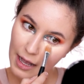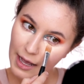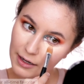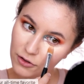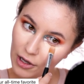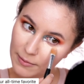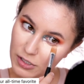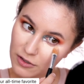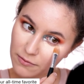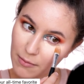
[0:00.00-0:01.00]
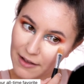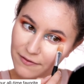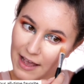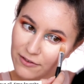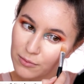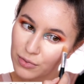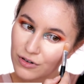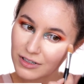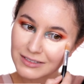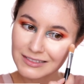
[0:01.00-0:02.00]
And in terms of my favorite
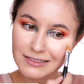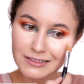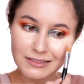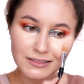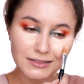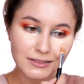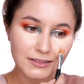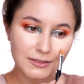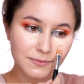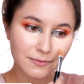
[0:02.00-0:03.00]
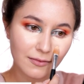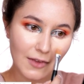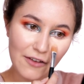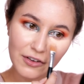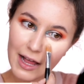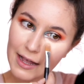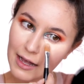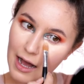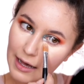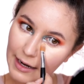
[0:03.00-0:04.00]
book, I feel like
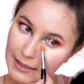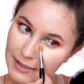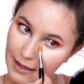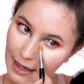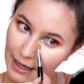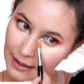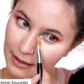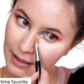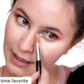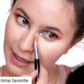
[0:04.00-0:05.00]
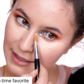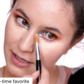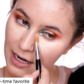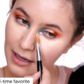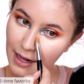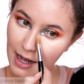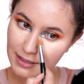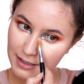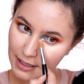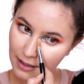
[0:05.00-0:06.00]
I can't answer that. It's kind of like
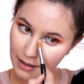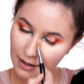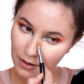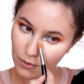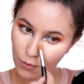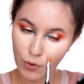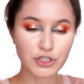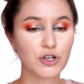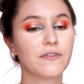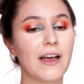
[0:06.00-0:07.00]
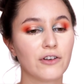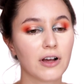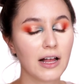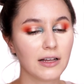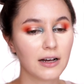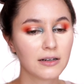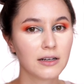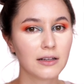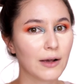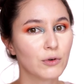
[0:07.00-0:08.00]
asking, what's your favorite color?
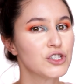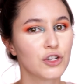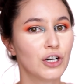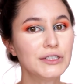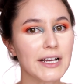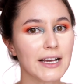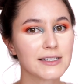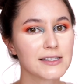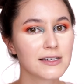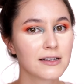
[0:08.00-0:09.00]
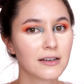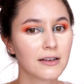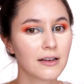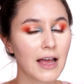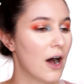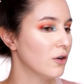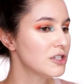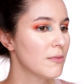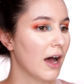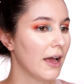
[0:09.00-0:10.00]
Like, what's the context? How
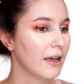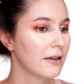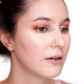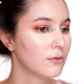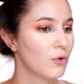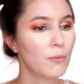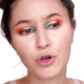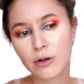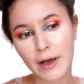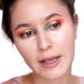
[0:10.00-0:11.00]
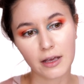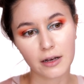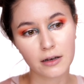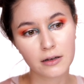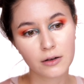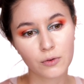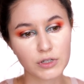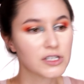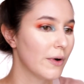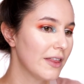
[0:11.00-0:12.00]
old am I? What mood am I in?
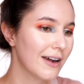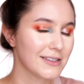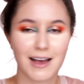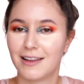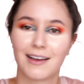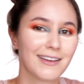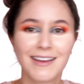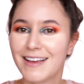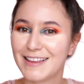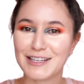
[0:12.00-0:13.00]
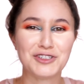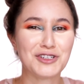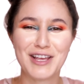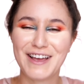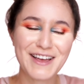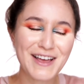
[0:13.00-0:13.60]
What's the weather outside? Like, there's just,